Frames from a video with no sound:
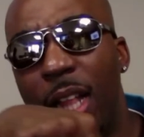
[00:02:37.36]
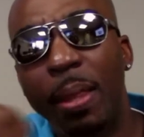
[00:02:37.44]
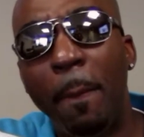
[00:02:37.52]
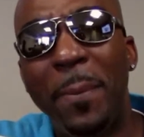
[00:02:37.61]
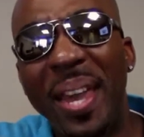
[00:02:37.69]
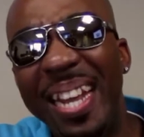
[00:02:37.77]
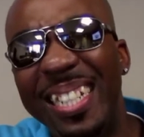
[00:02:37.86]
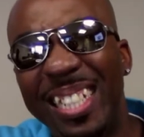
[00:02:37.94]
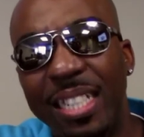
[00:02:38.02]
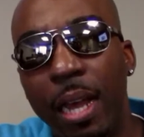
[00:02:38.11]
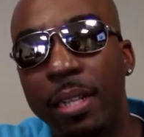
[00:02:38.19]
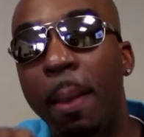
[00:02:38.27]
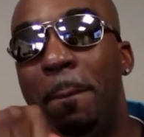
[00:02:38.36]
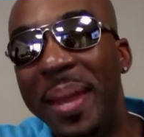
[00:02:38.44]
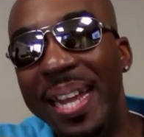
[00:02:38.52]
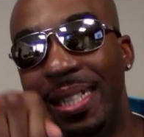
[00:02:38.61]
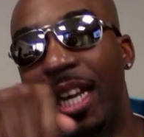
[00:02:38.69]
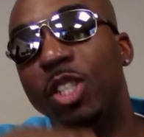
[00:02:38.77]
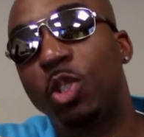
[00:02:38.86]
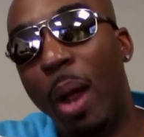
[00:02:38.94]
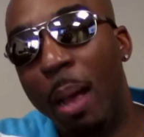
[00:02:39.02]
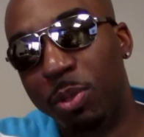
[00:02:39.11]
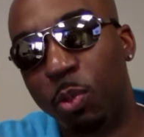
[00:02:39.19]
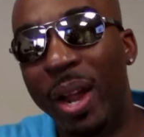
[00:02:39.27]

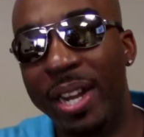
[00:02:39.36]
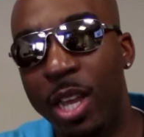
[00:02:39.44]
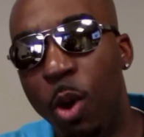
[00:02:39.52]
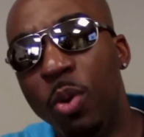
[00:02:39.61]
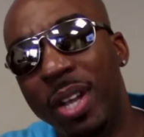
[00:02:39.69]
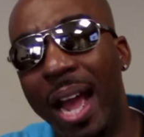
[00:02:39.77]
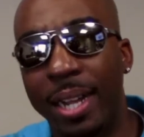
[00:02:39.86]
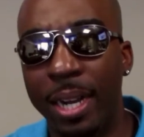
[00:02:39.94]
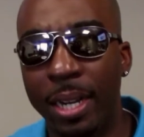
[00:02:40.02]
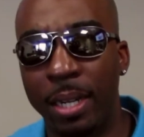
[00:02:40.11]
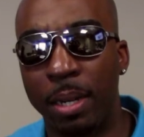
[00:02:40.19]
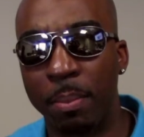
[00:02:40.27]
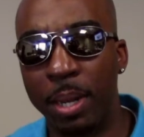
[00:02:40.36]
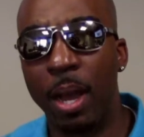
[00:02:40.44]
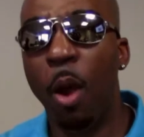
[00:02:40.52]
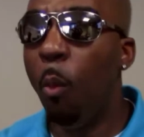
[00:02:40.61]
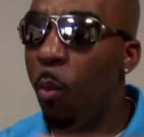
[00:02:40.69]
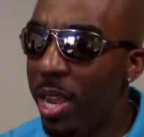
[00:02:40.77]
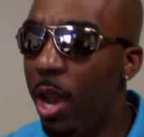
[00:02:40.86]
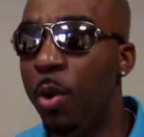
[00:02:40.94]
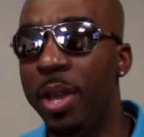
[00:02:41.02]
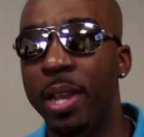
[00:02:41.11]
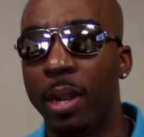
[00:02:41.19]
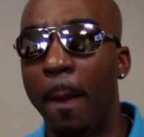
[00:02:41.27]
Thebeatdropsradio.com. We
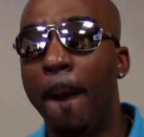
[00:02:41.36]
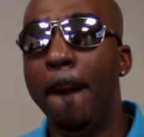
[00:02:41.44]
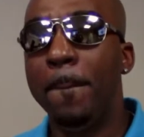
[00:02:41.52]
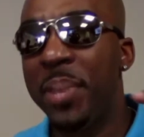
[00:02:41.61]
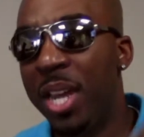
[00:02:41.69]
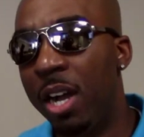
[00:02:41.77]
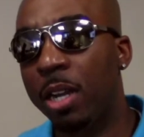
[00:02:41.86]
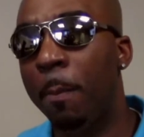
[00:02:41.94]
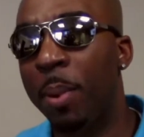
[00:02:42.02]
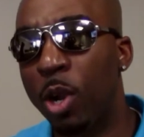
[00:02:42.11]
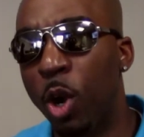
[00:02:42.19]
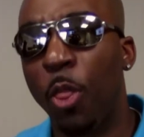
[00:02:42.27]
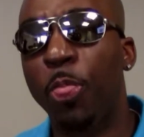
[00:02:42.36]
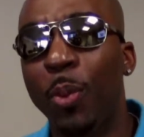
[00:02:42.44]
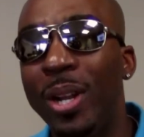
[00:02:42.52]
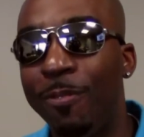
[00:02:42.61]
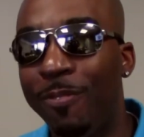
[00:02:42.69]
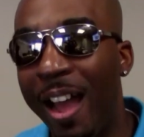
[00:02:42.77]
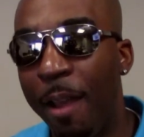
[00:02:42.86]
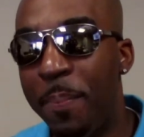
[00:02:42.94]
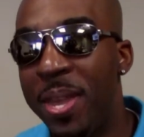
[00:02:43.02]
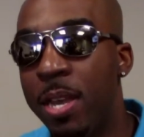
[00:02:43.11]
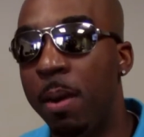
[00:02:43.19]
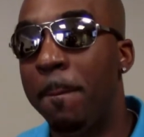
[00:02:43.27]
on here. Bianca Burrow, 3 to 5
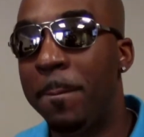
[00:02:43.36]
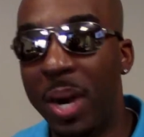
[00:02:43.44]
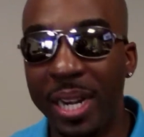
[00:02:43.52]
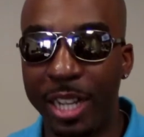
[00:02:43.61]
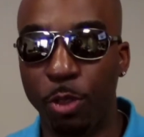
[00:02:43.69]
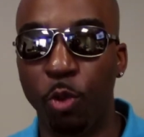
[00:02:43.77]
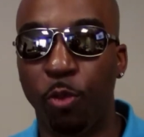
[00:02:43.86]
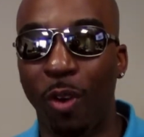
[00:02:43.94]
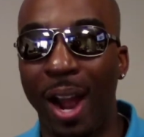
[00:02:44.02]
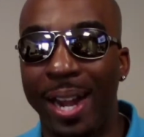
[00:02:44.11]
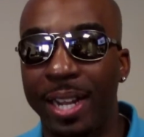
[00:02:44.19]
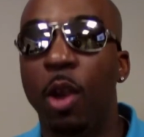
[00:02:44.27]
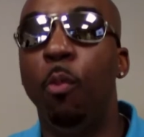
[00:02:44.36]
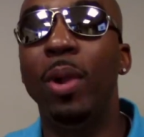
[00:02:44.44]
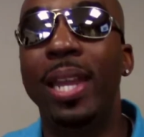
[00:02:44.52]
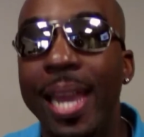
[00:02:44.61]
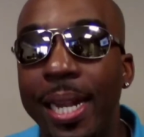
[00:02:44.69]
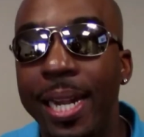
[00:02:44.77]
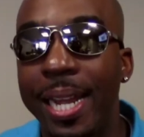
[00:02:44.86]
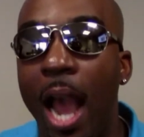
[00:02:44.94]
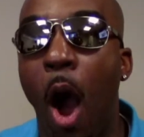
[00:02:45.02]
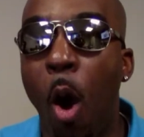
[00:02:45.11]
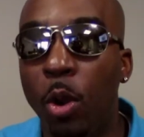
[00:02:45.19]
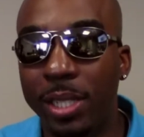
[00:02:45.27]
p.m., Monday through Friday. We get it in
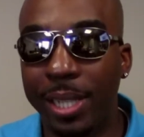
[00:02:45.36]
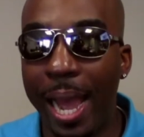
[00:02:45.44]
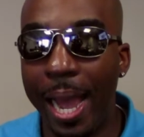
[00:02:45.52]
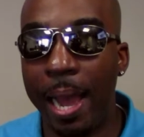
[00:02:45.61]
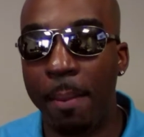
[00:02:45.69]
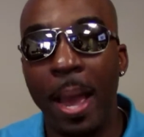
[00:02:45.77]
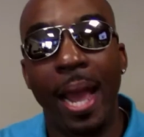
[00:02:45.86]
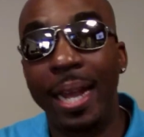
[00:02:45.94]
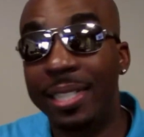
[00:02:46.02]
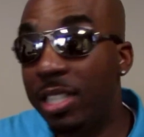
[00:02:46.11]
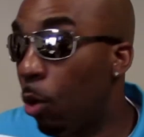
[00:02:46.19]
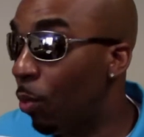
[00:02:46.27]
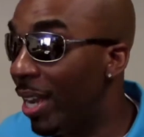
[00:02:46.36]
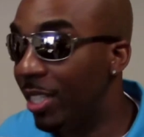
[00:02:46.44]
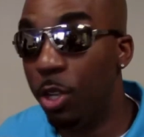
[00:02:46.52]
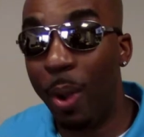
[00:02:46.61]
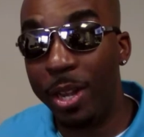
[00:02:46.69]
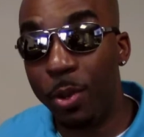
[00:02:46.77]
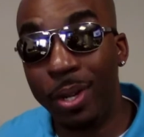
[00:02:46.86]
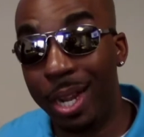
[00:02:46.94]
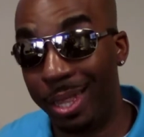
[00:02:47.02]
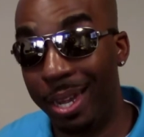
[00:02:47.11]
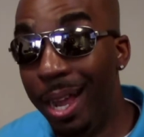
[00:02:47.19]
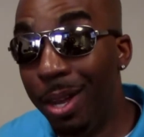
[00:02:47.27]
all the time. It's no reason you ain't doing
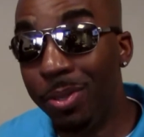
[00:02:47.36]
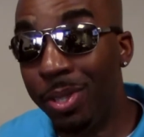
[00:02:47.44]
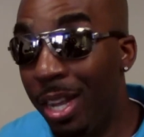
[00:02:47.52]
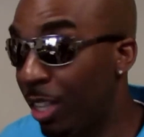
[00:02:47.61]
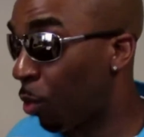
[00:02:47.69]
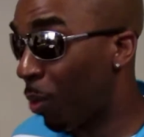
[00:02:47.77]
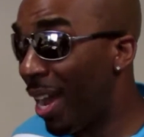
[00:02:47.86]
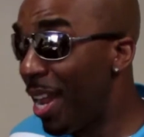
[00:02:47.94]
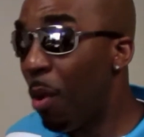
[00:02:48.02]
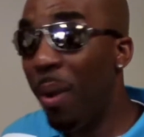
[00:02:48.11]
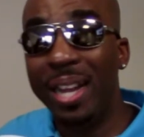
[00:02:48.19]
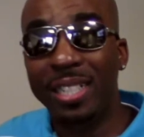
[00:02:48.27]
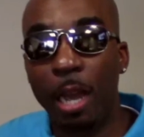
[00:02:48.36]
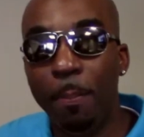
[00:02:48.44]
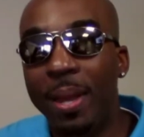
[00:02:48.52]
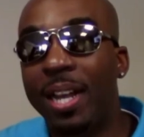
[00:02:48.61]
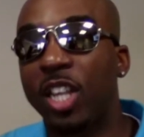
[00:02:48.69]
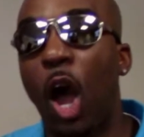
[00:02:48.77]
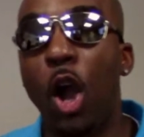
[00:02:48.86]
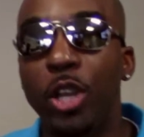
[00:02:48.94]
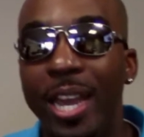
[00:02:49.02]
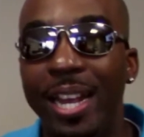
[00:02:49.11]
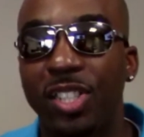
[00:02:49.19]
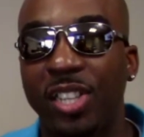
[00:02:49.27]
nothing else. The radio ain't jumping because all
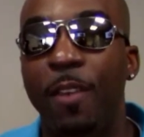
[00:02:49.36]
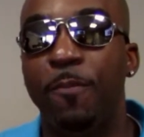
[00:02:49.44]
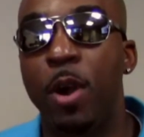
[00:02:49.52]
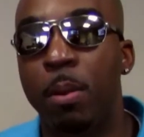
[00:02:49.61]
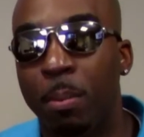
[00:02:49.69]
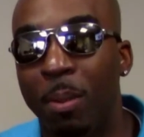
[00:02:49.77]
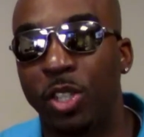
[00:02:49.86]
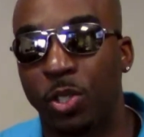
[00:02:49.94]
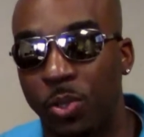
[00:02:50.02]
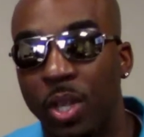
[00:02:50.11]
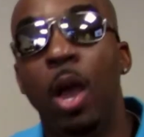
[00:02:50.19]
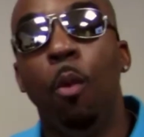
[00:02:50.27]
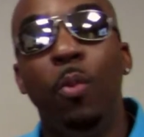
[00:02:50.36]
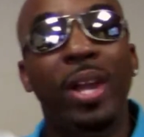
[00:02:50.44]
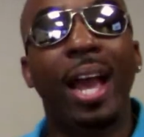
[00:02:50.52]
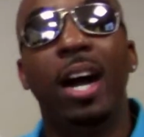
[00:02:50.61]
you hear is State Farm commercials. We